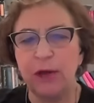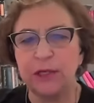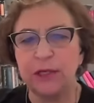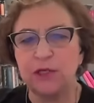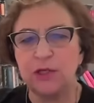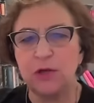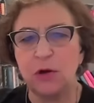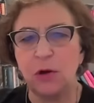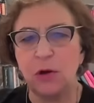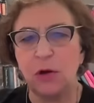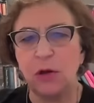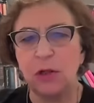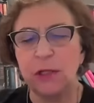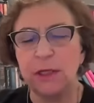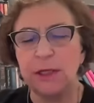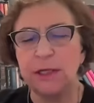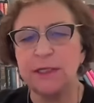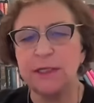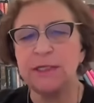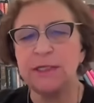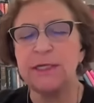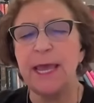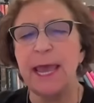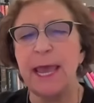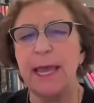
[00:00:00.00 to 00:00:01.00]
US
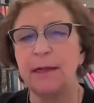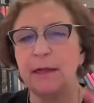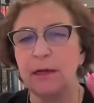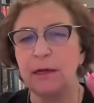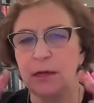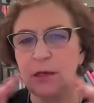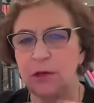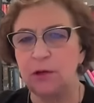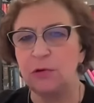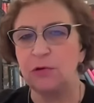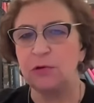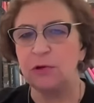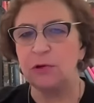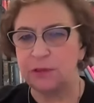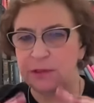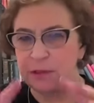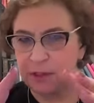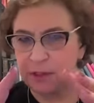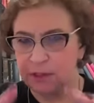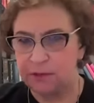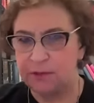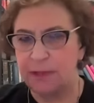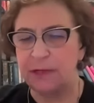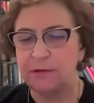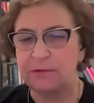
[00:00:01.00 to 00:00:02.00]
dollars and in euros.
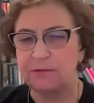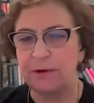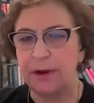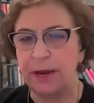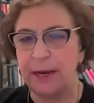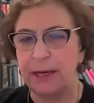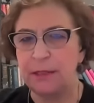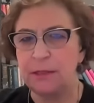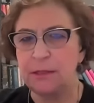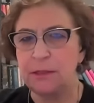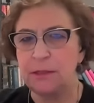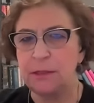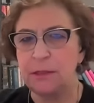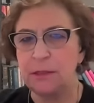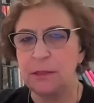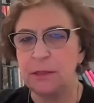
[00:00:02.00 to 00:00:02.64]
Is that right?